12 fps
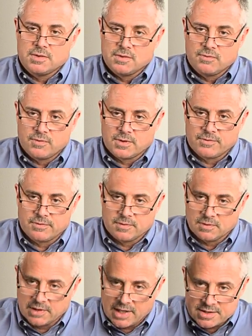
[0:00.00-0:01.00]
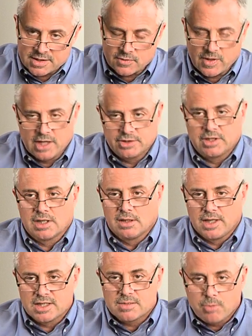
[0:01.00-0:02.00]
for less scratching,
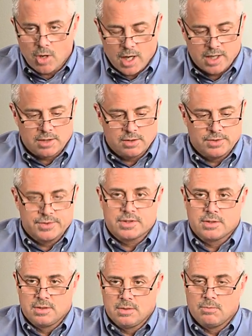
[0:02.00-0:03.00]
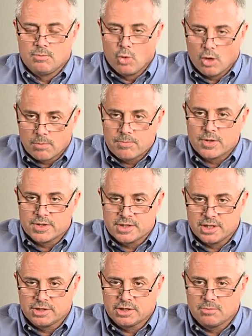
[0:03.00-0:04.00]
less particles, more
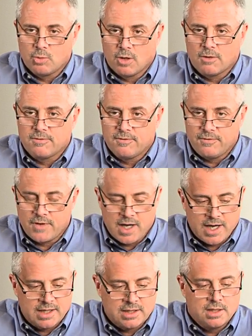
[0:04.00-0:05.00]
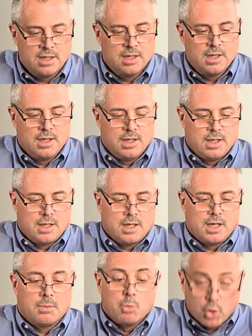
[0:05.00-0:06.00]
precision, more fine
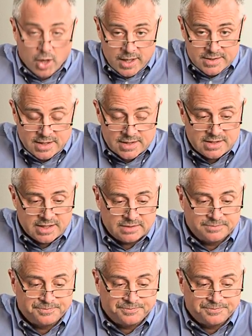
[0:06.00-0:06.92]
uh, processing.